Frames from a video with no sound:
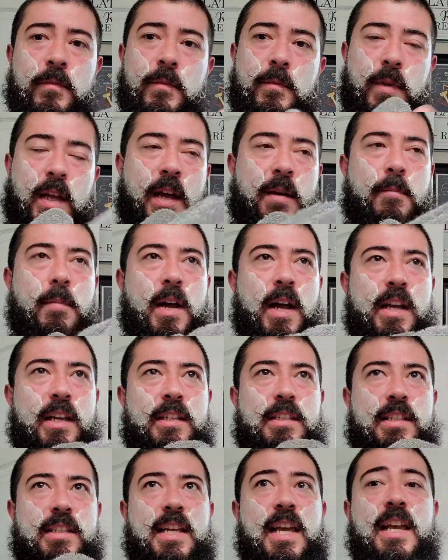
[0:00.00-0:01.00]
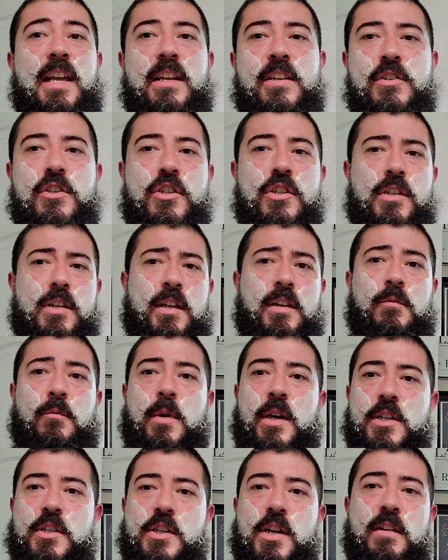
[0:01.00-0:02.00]
at my stage in
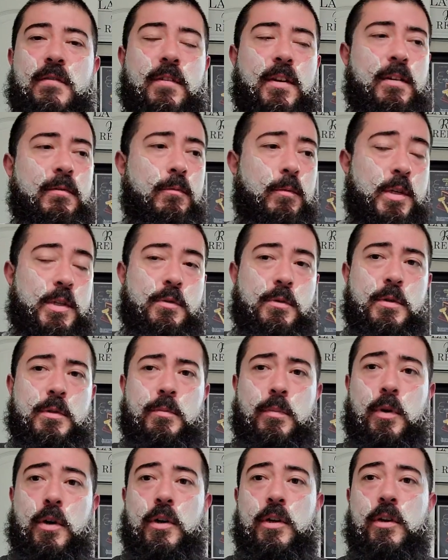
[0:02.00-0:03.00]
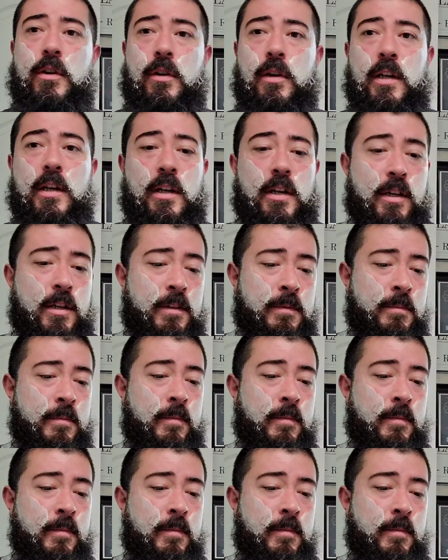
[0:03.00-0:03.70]
wet shaving, which was pretty early on,